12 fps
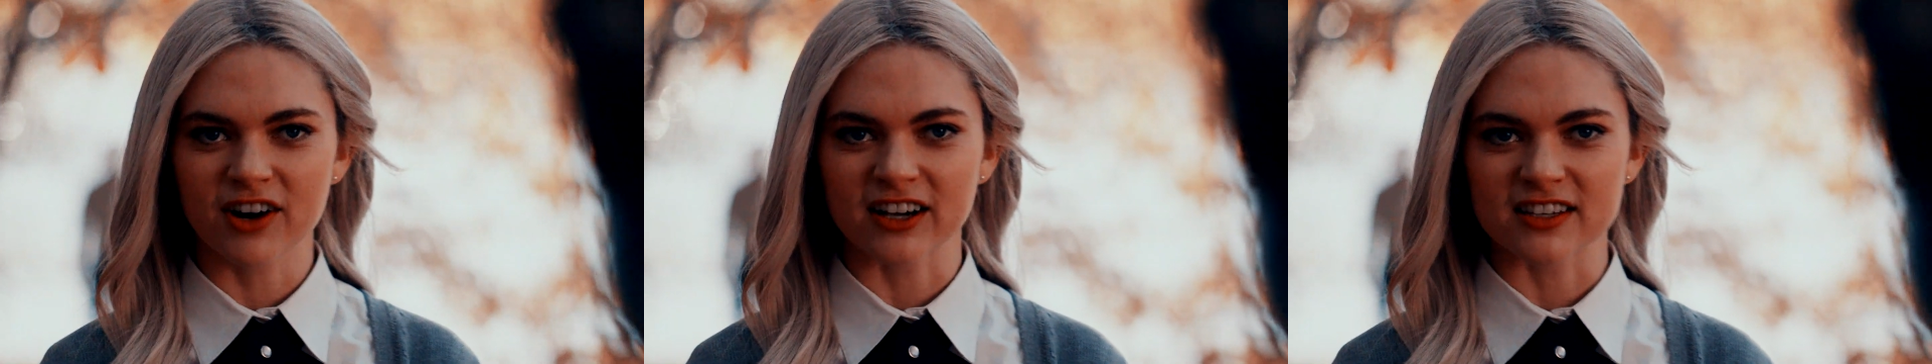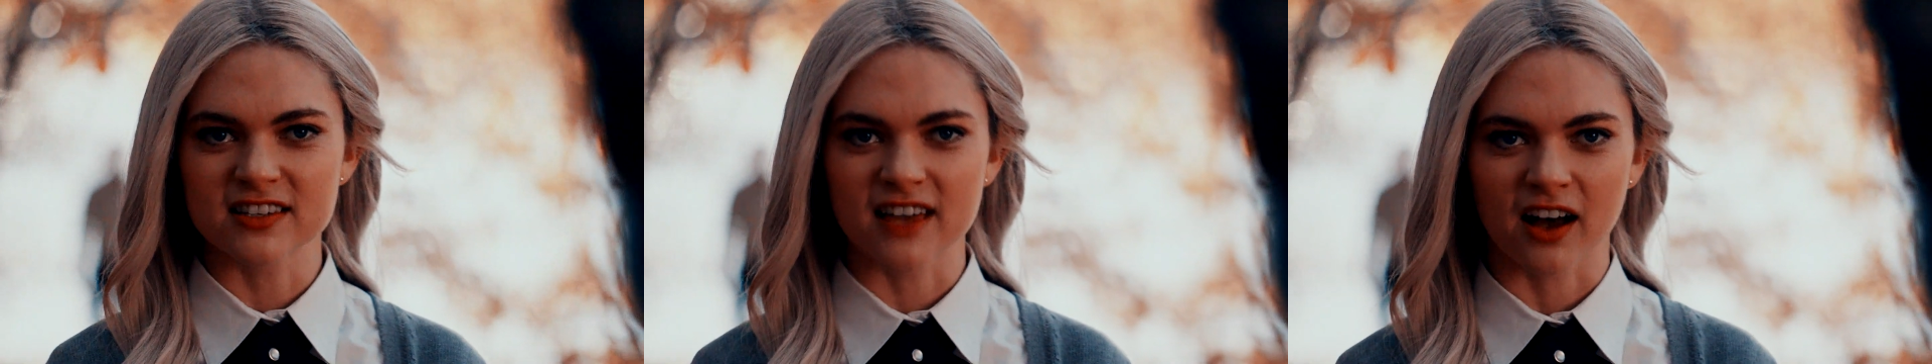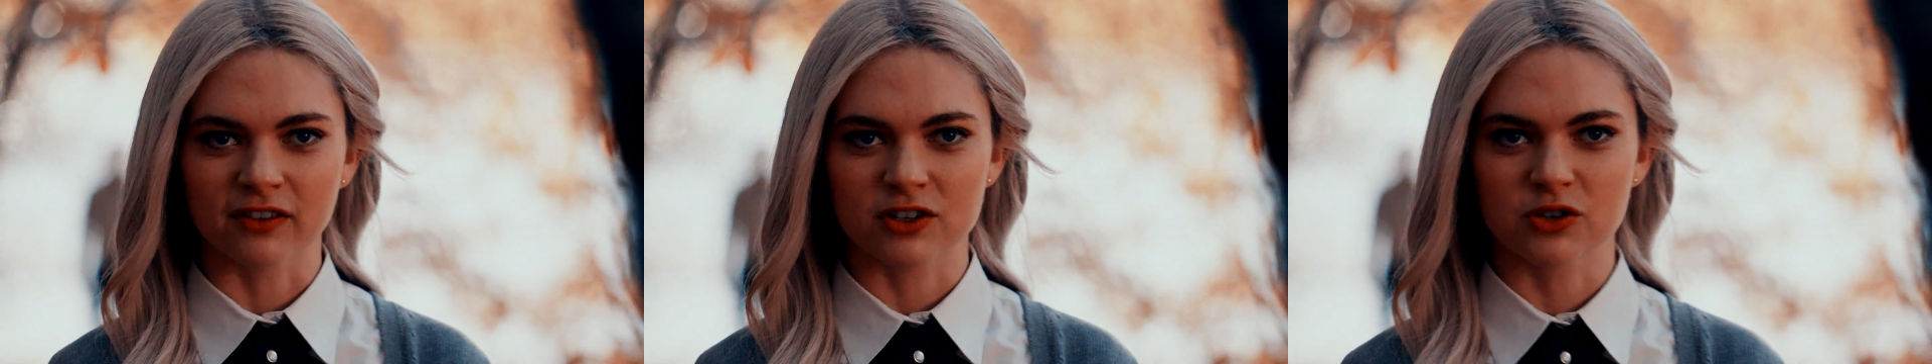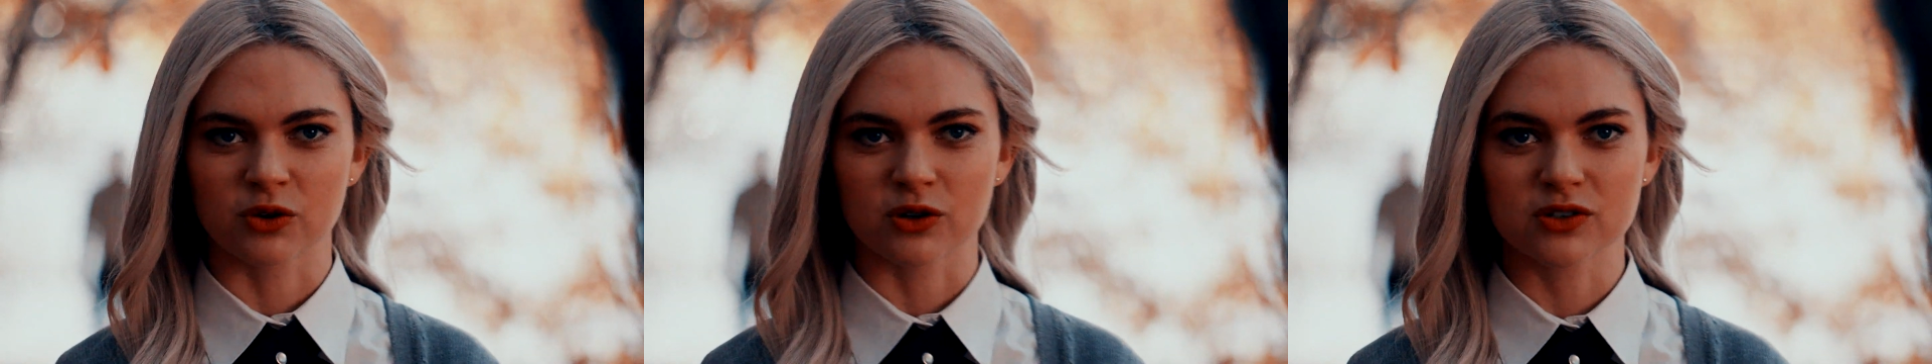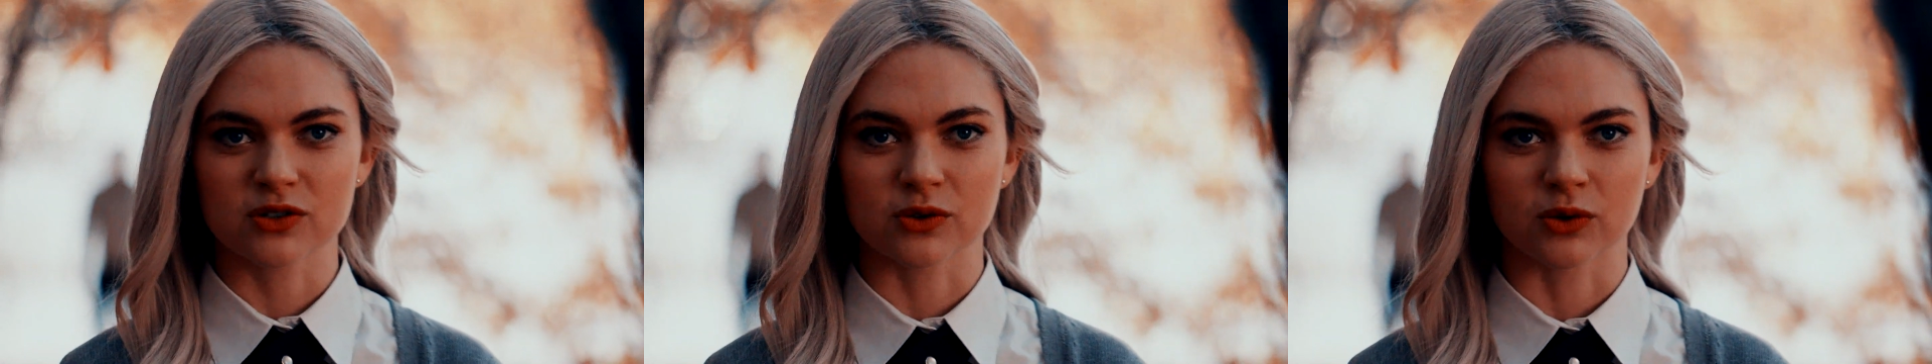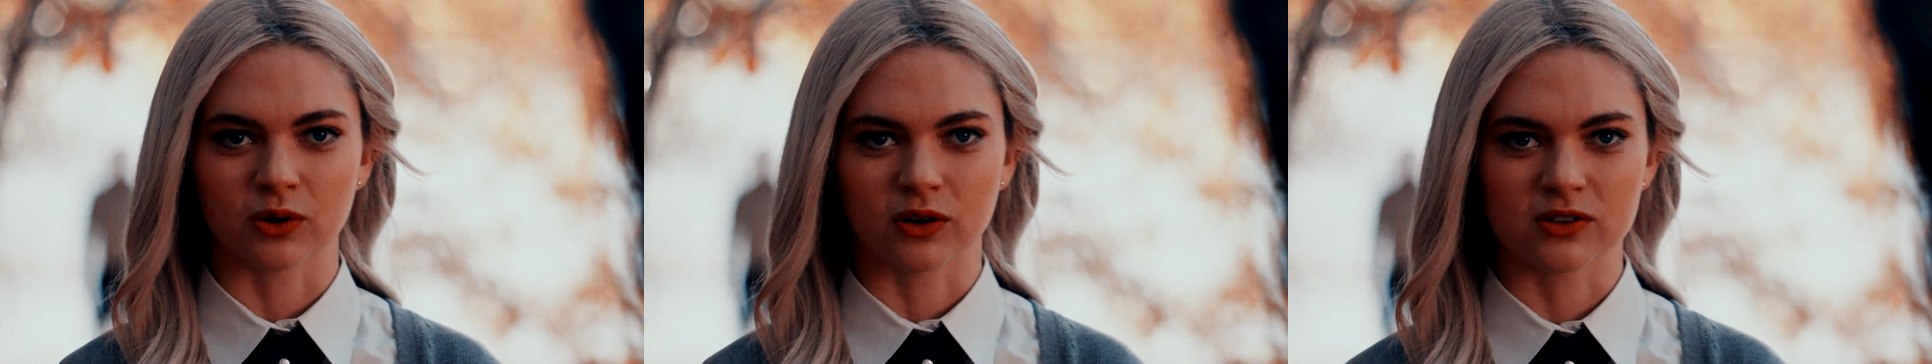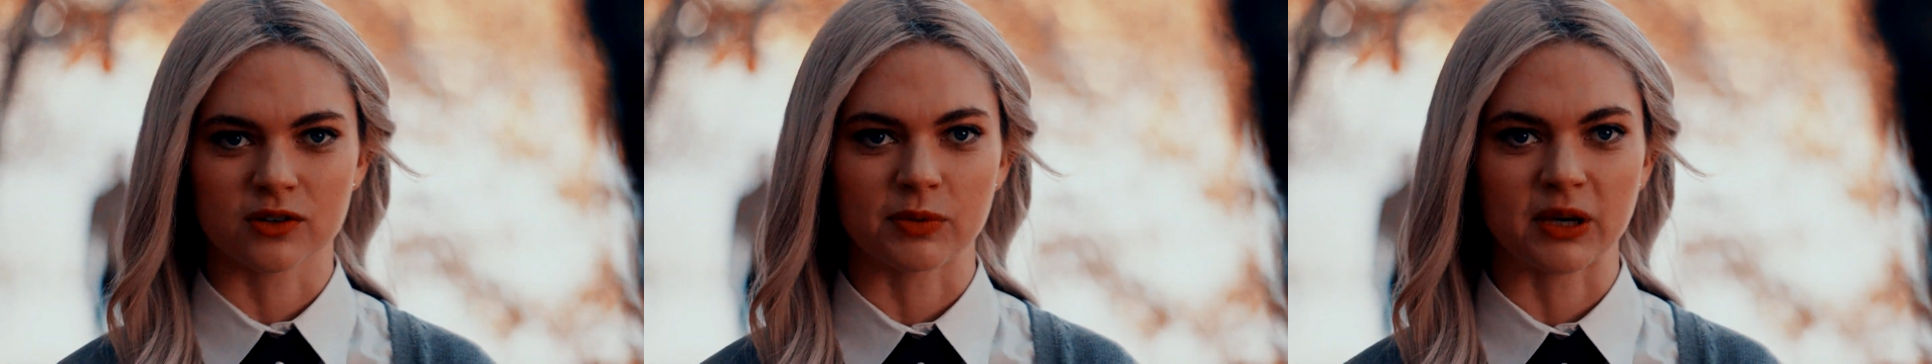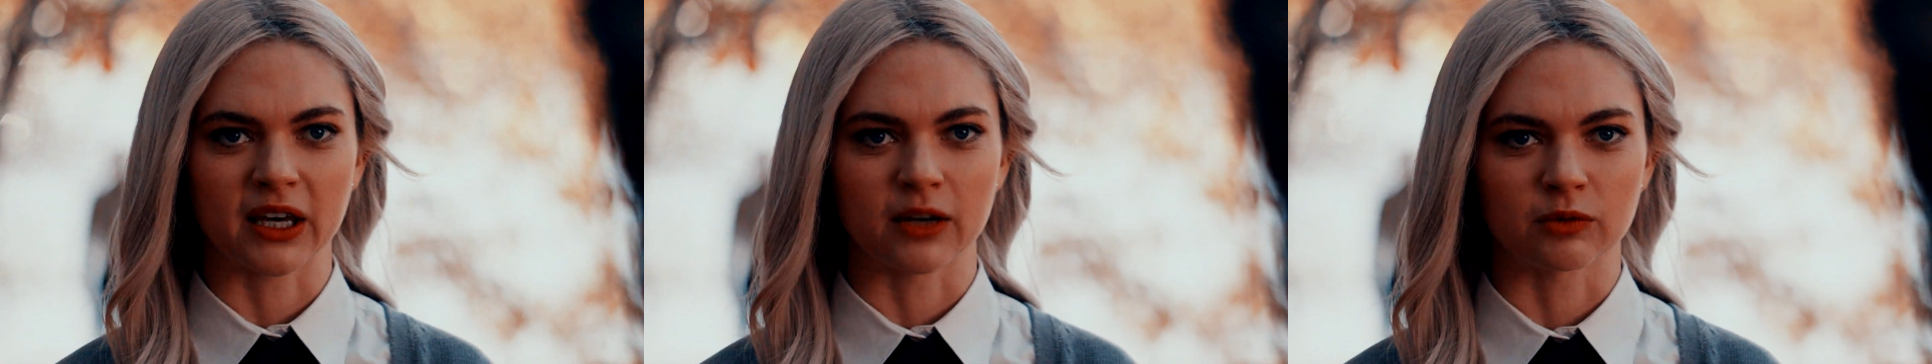a Salvatore school to
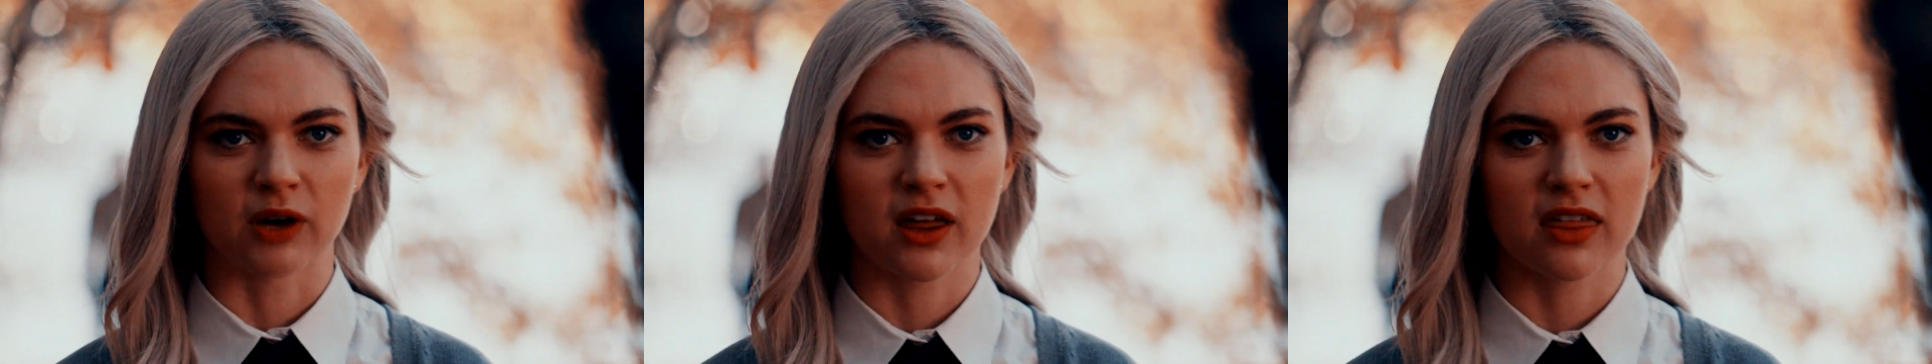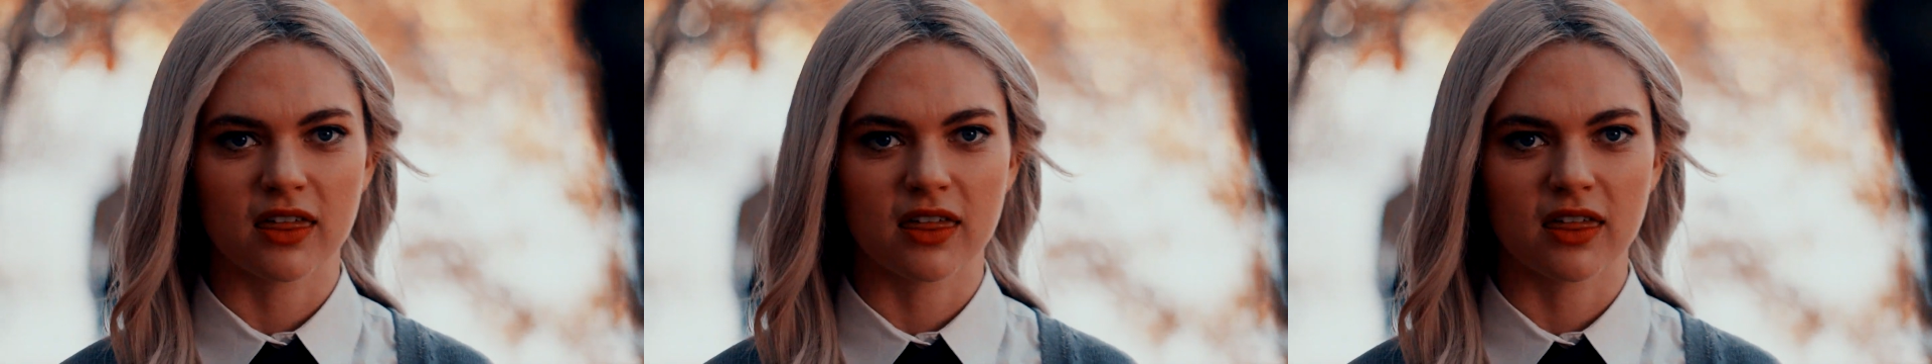begin with.